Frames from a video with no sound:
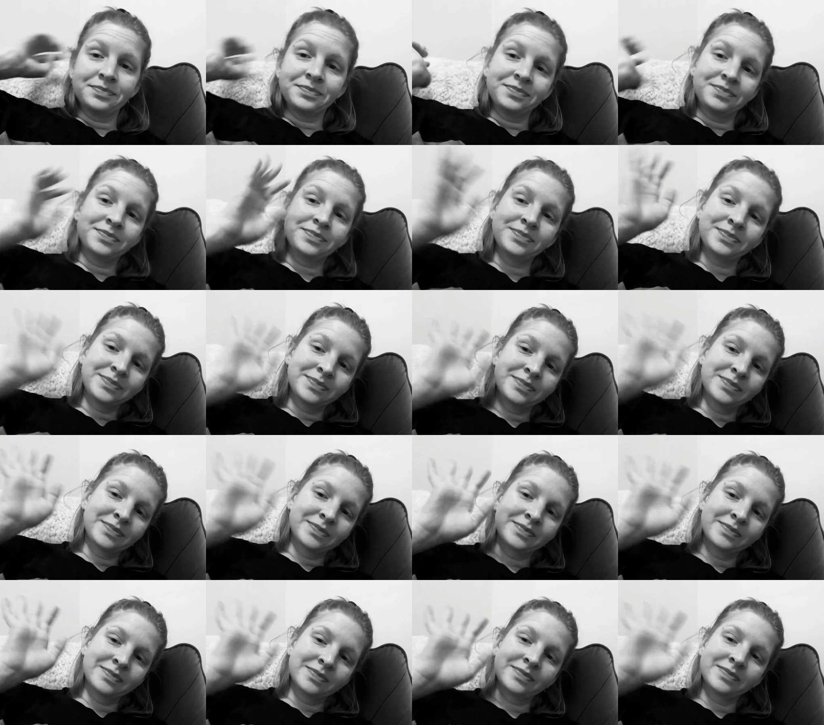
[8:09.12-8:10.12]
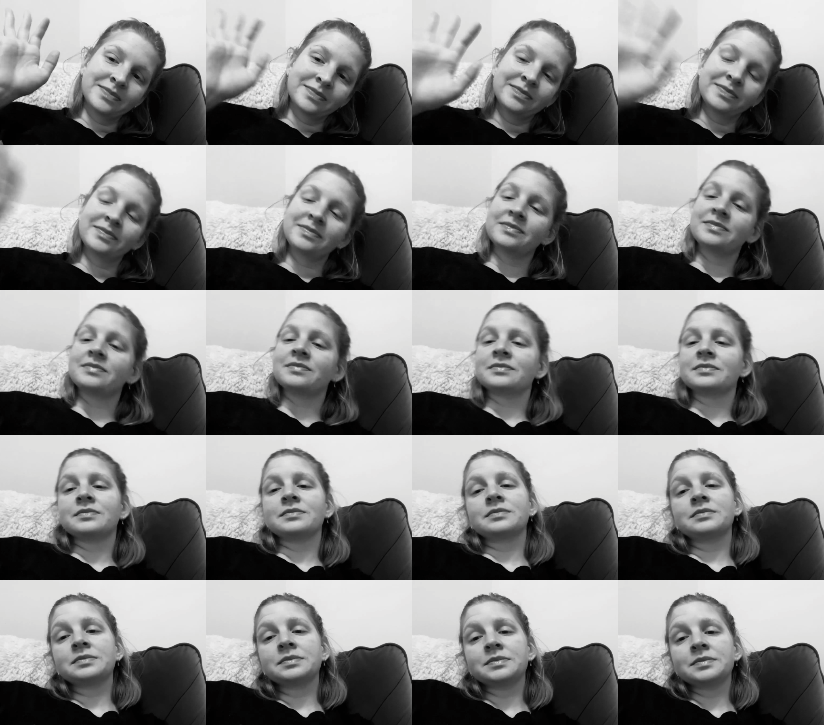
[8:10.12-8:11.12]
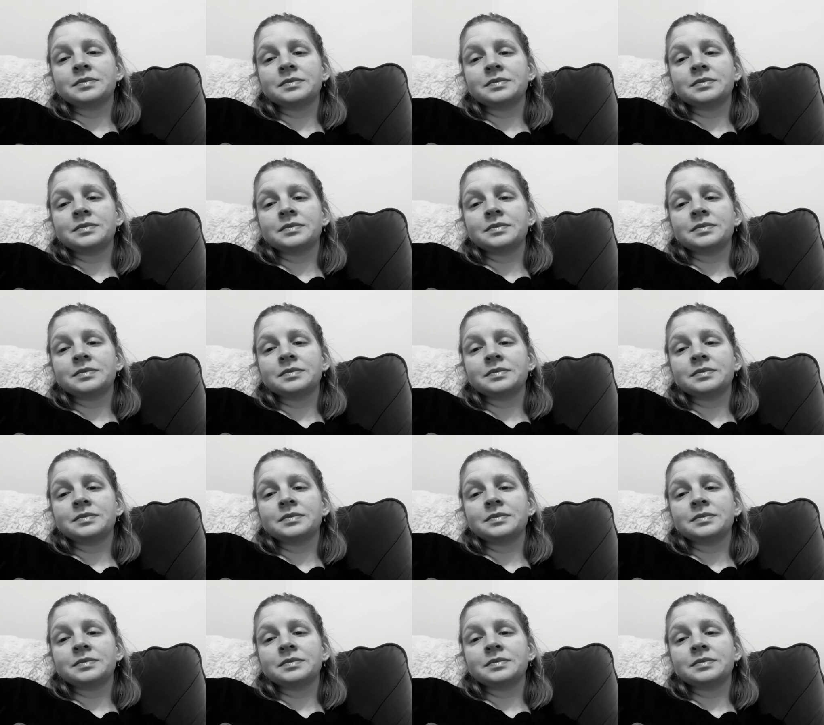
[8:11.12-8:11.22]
(silence)